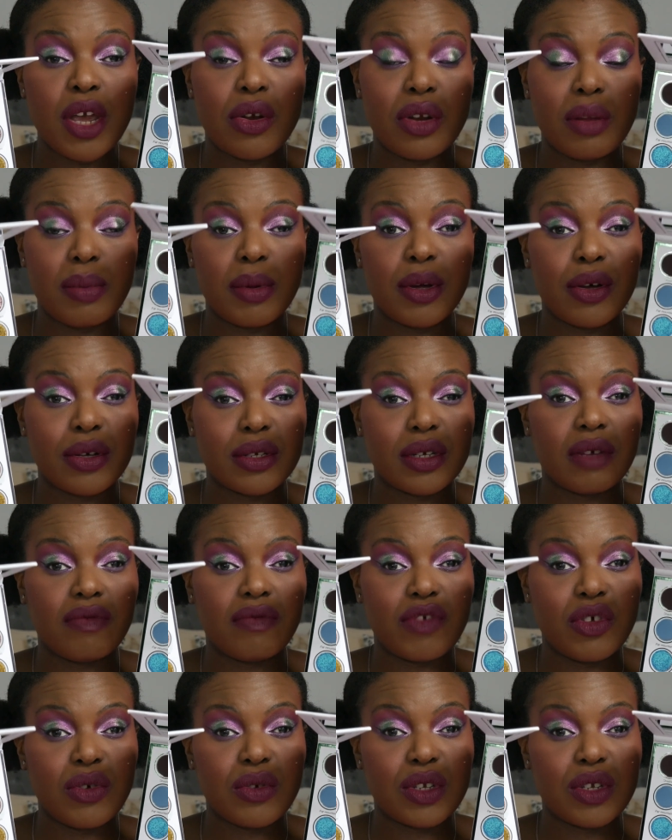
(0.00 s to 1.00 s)
only because I've
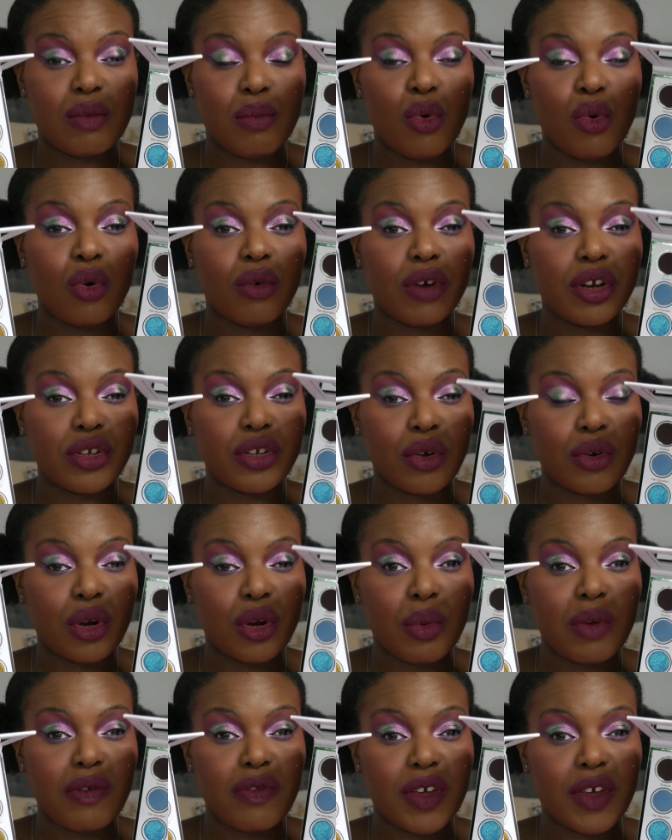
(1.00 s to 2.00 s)
used it more, I don't
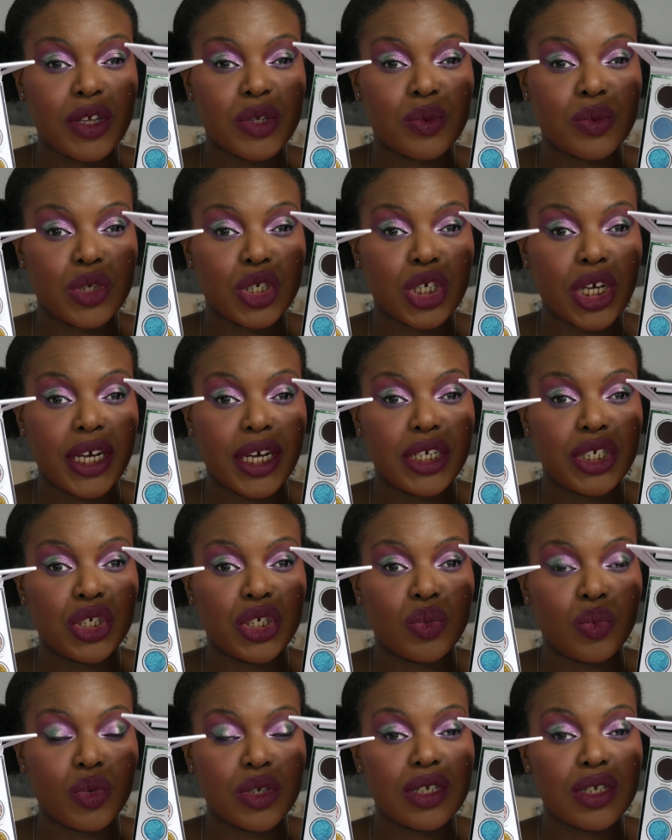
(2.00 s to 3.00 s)
know if things were
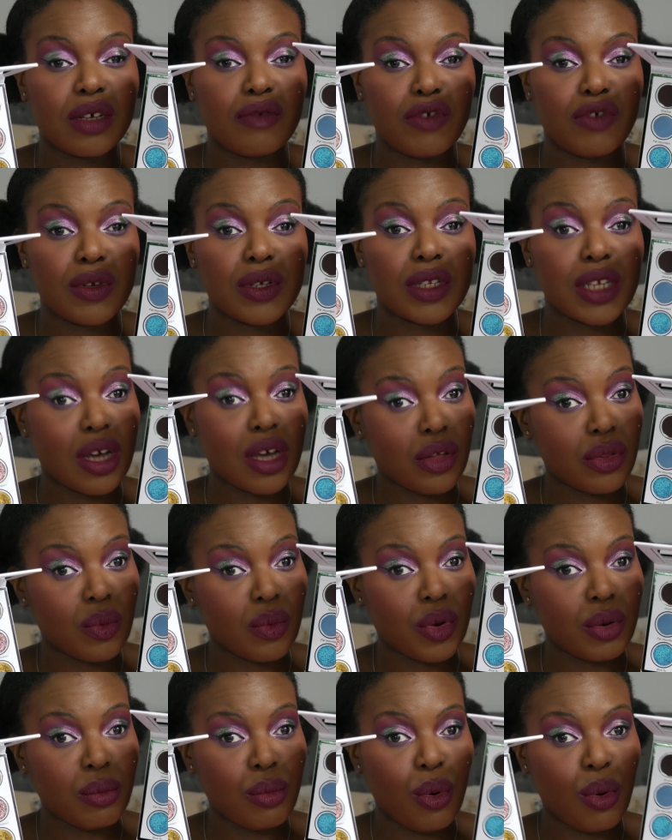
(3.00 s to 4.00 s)
changed once I've used the other
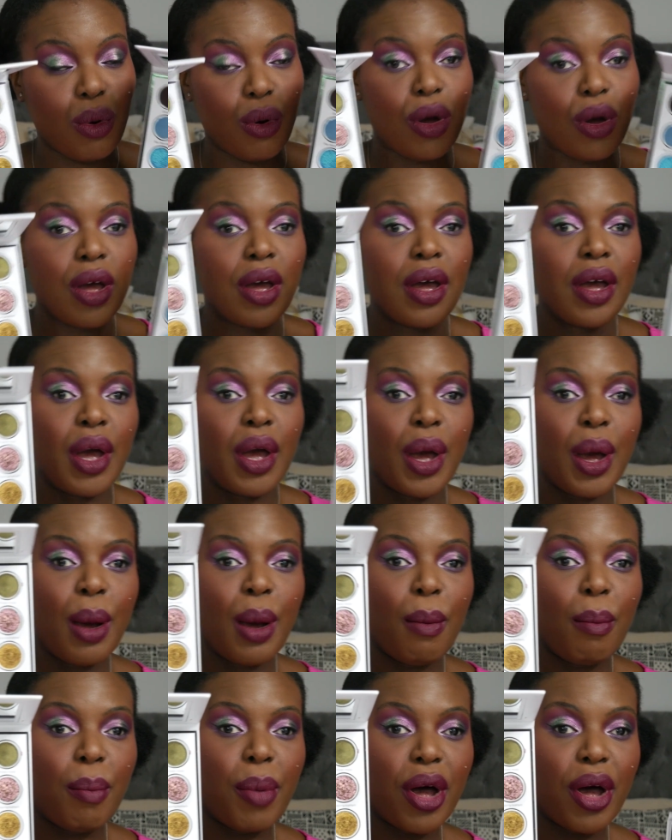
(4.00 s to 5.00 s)
one more,
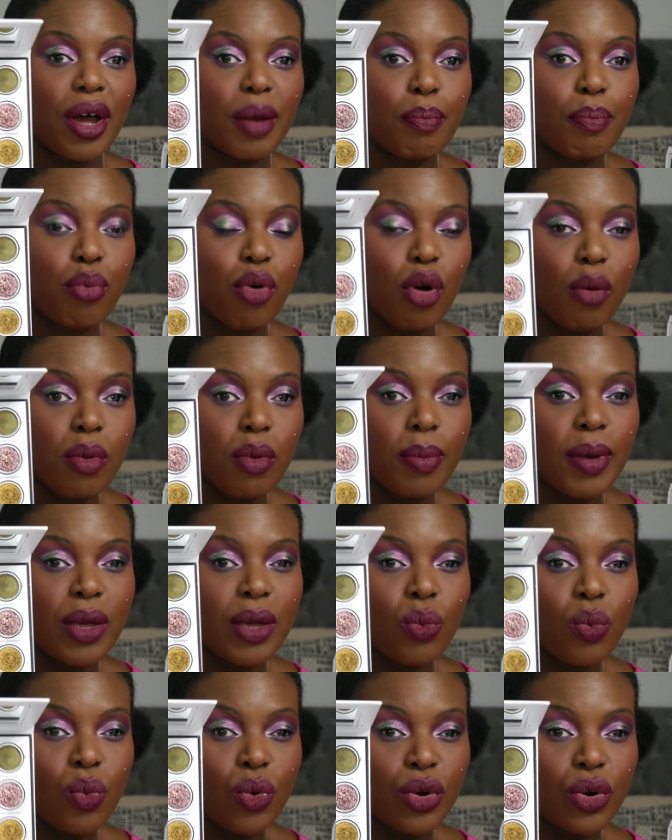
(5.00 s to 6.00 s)
but I probably
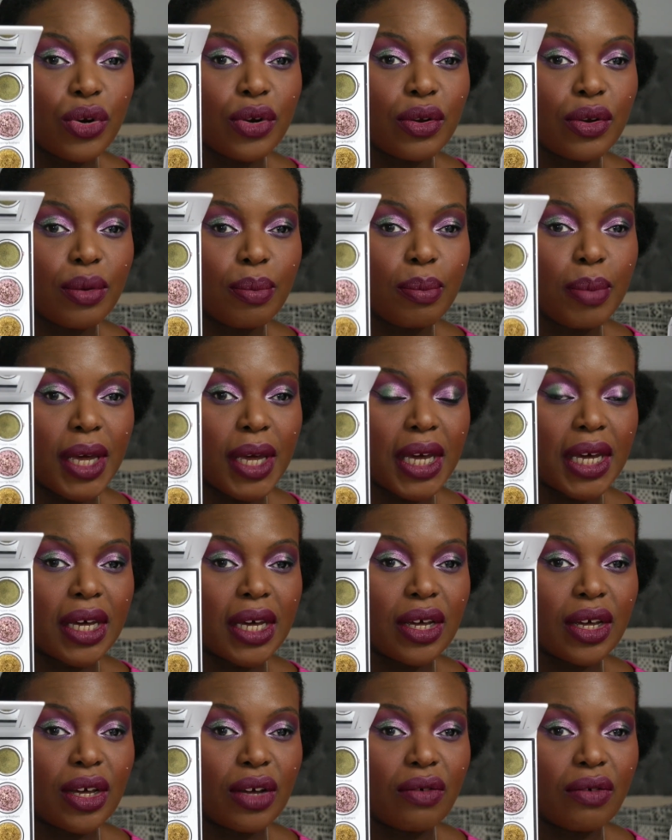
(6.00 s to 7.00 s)
would
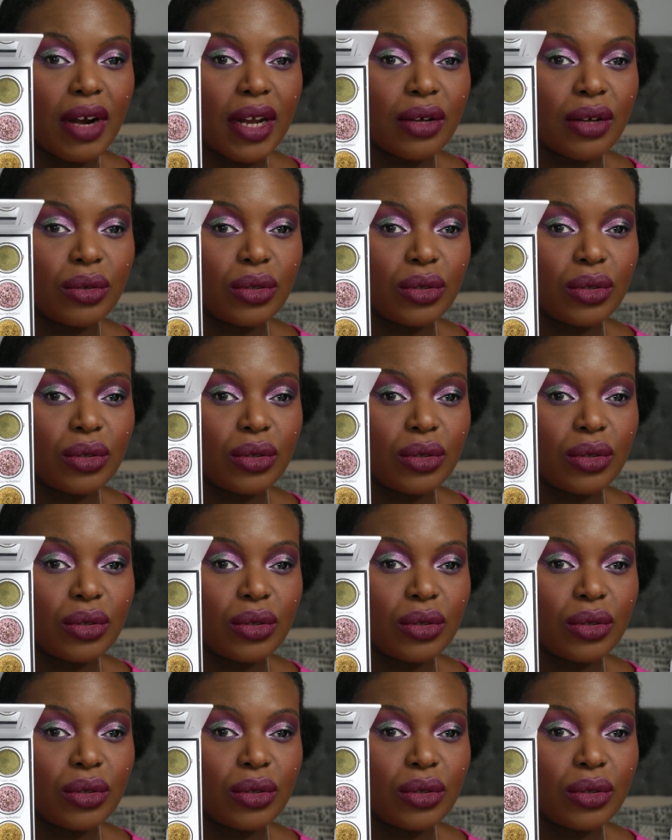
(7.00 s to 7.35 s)
pick Grackle